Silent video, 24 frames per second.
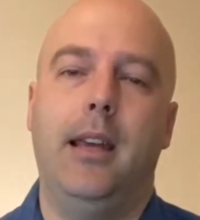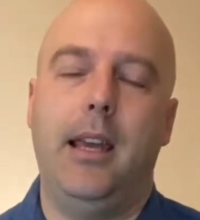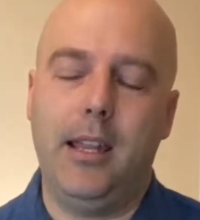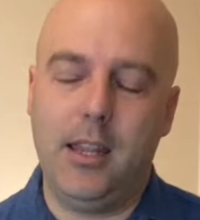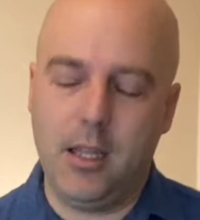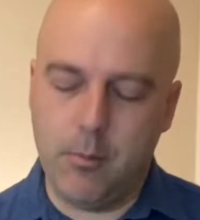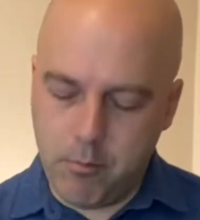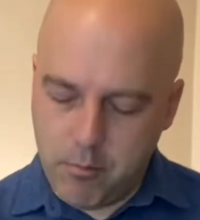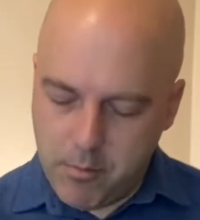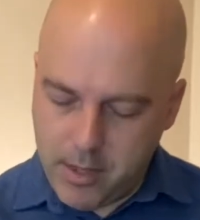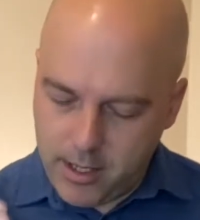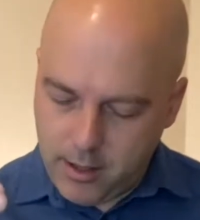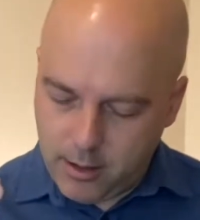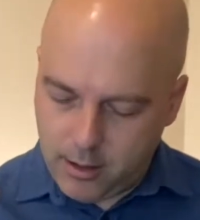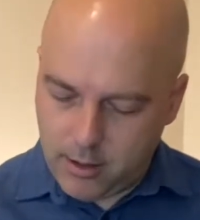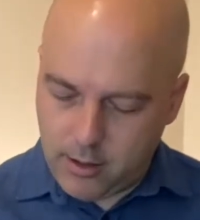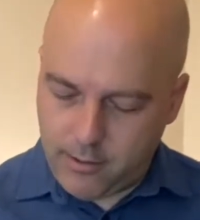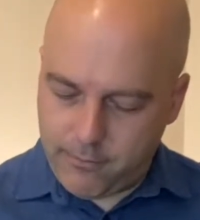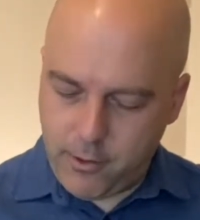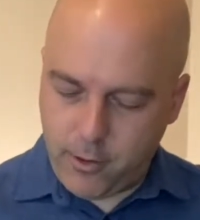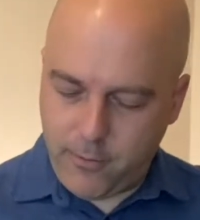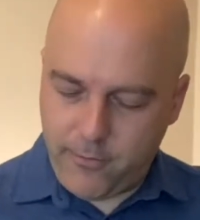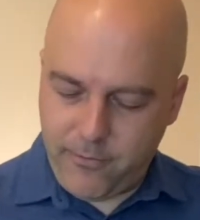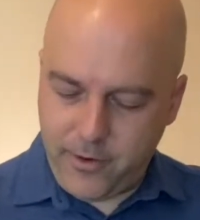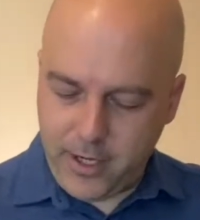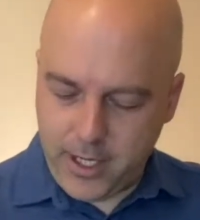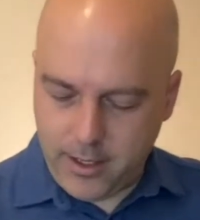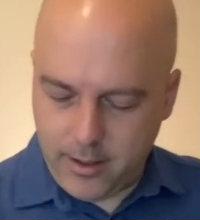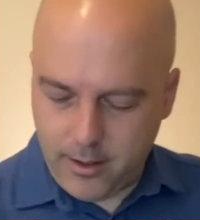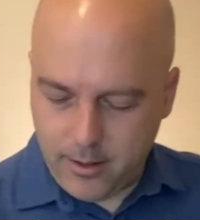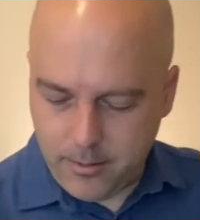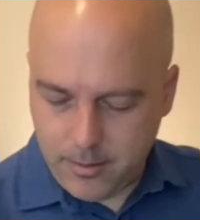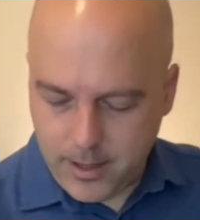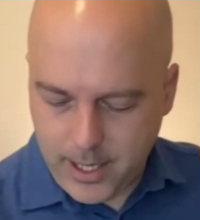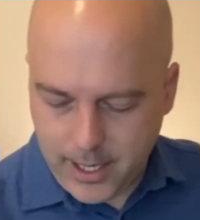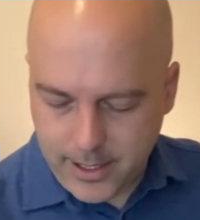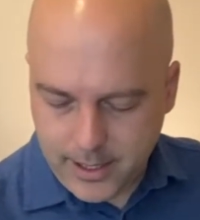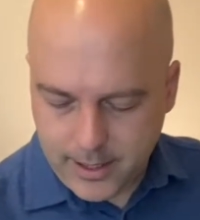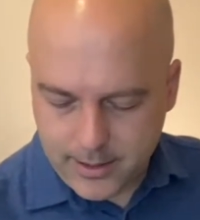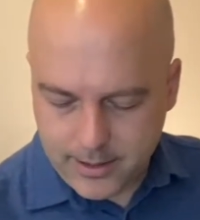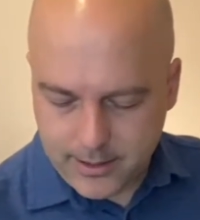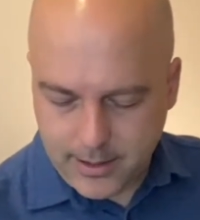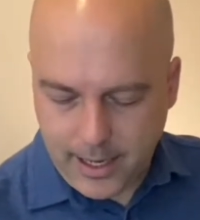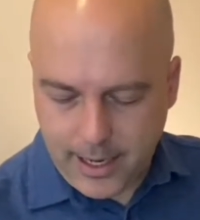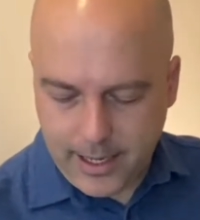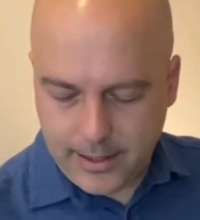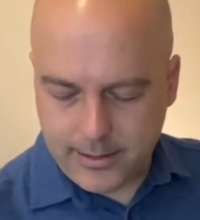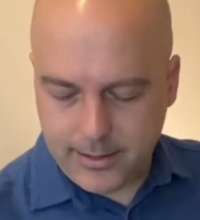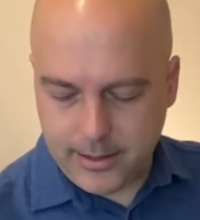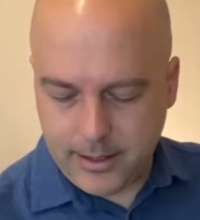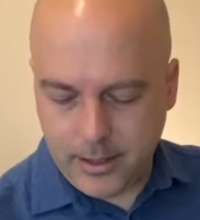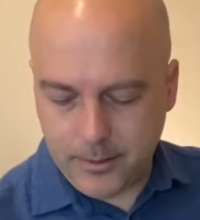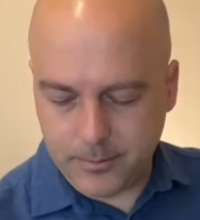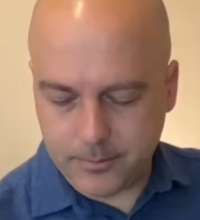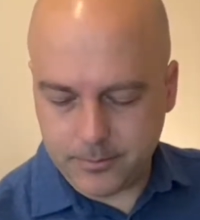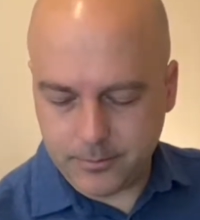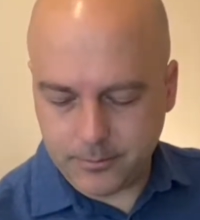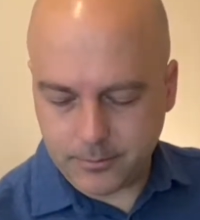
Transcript: in the middle of your fear and anxiety.